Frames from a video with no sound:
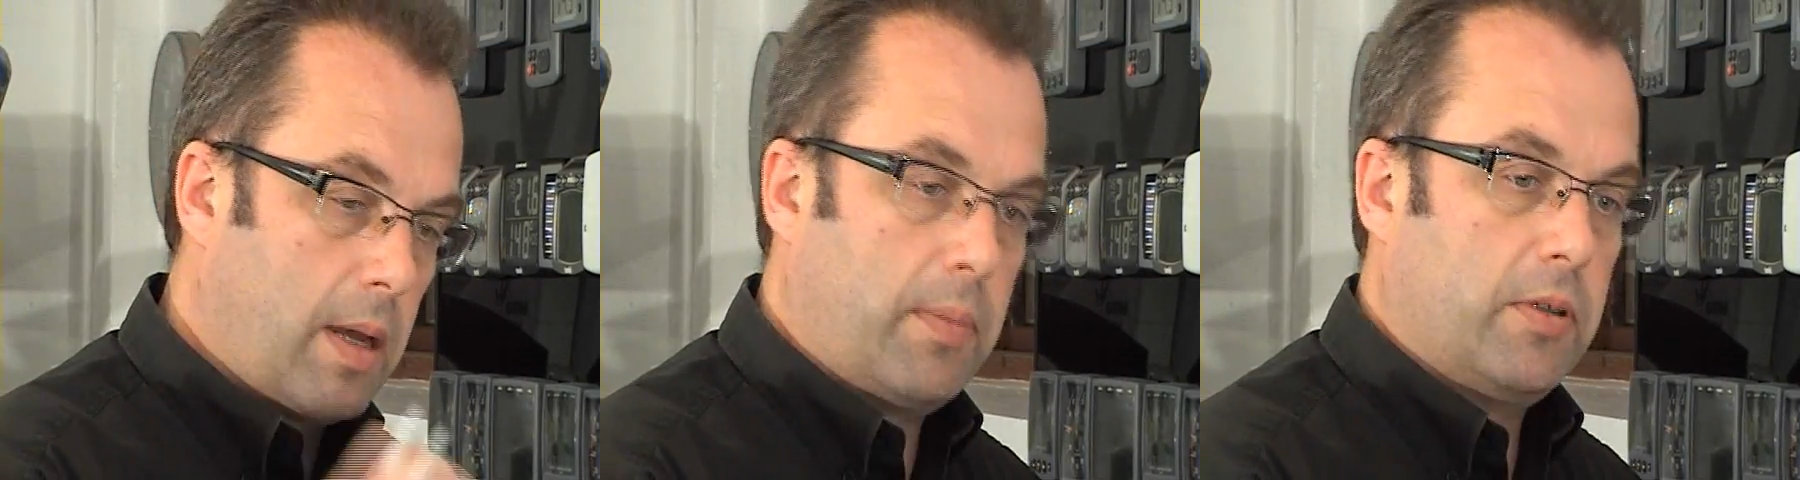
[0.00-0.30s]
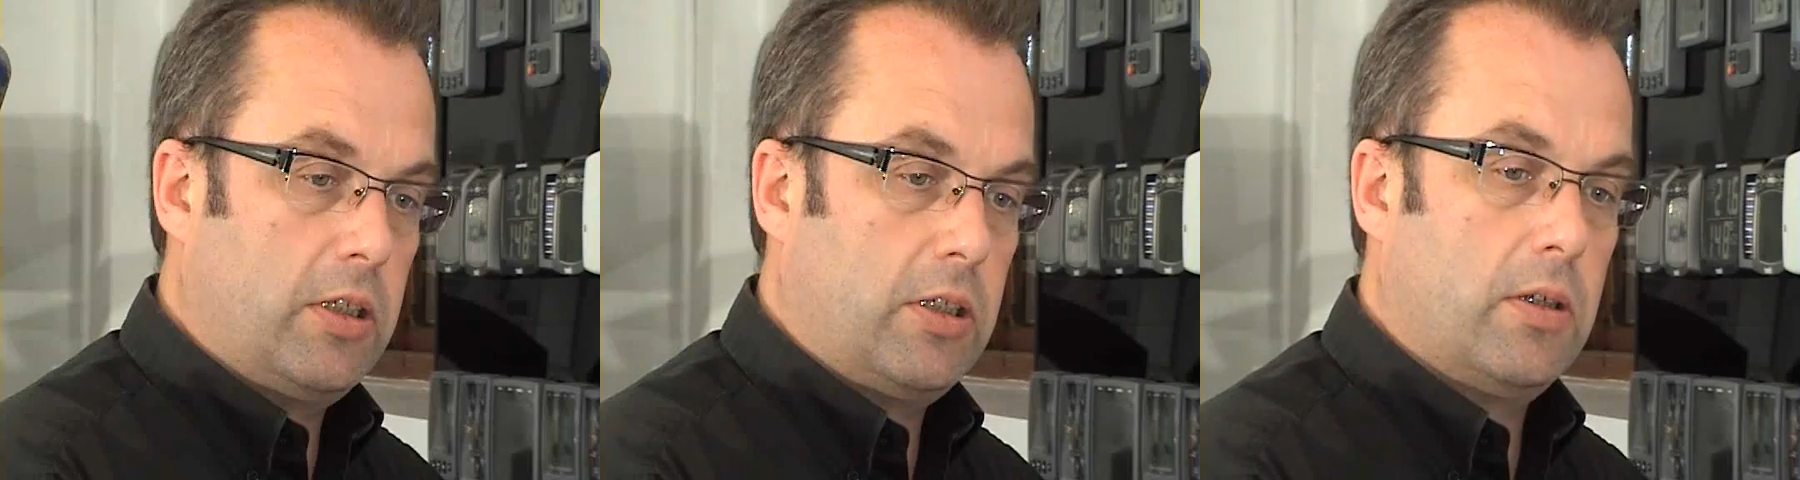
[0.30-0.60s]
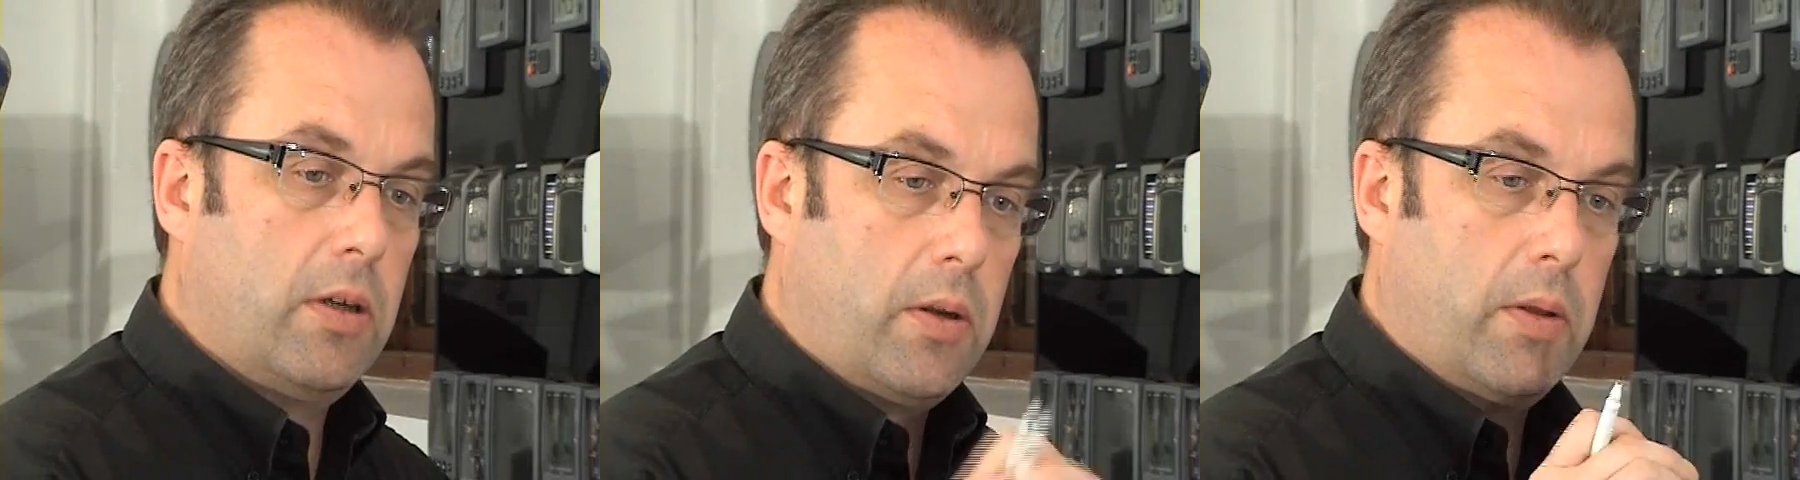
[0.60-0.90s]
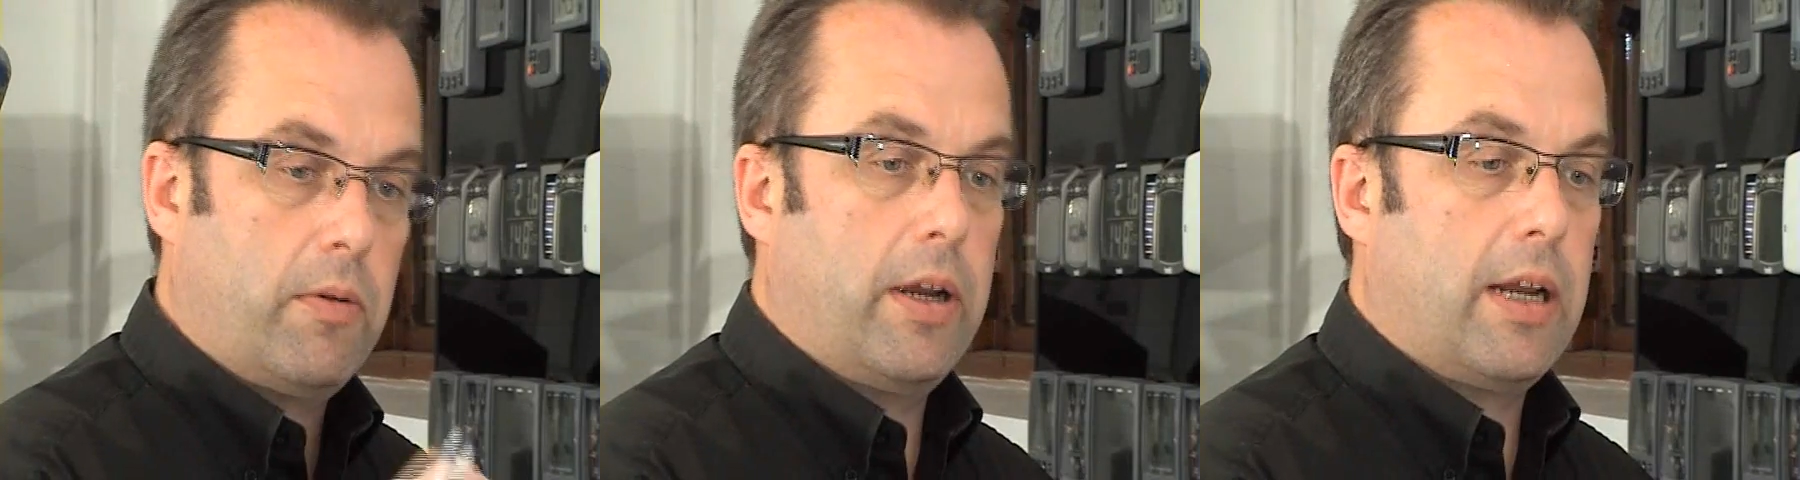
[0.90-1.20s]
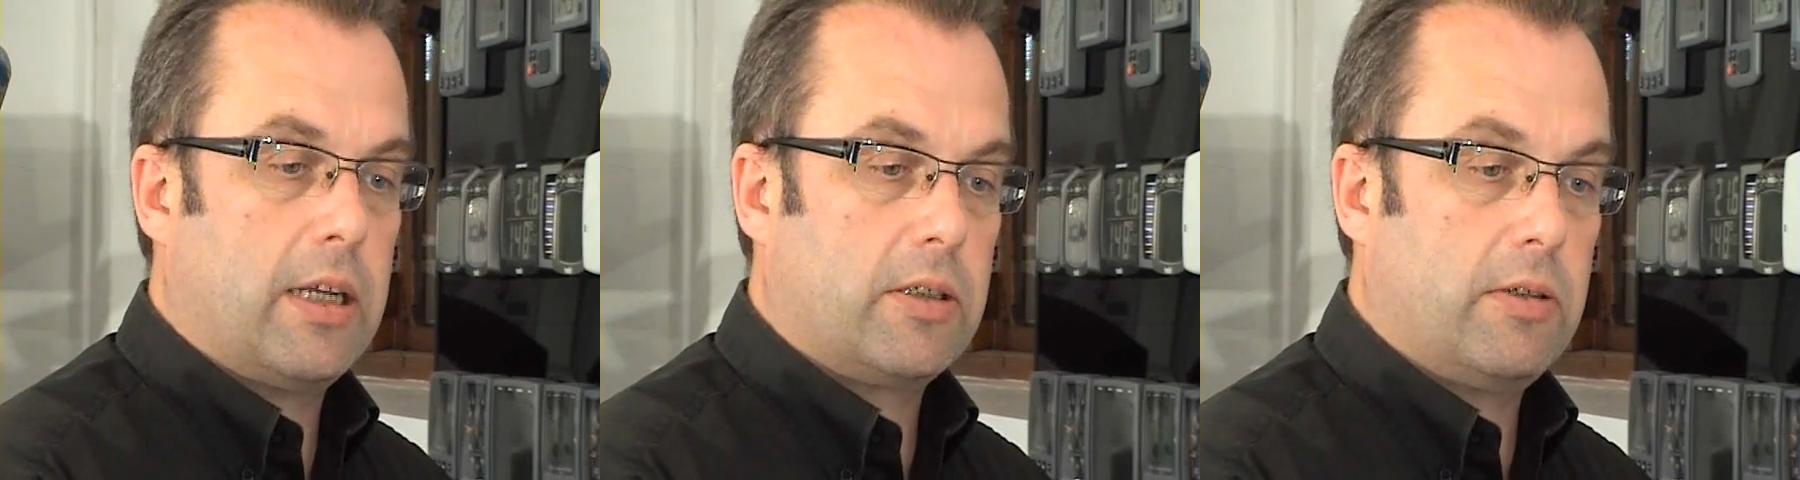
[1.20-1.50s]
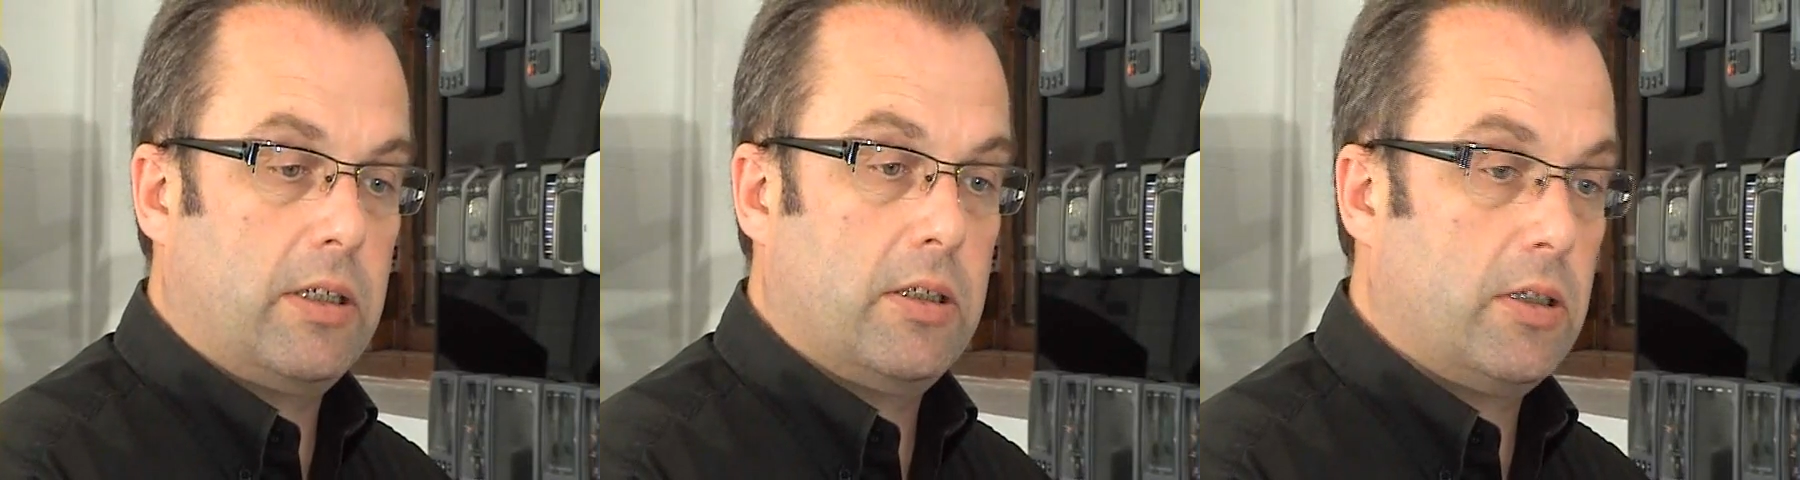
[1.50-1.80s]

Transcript: that position on the radar screen.